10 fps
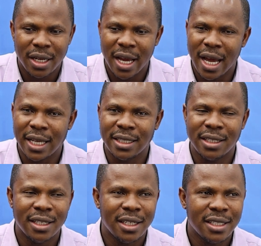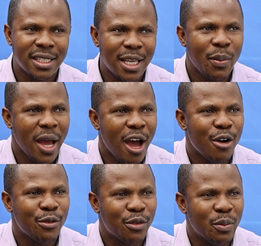and step
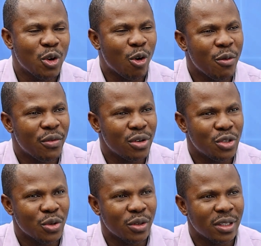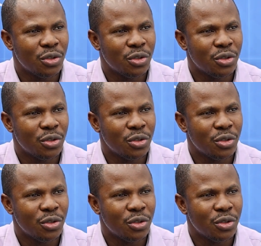out from your comfort zone.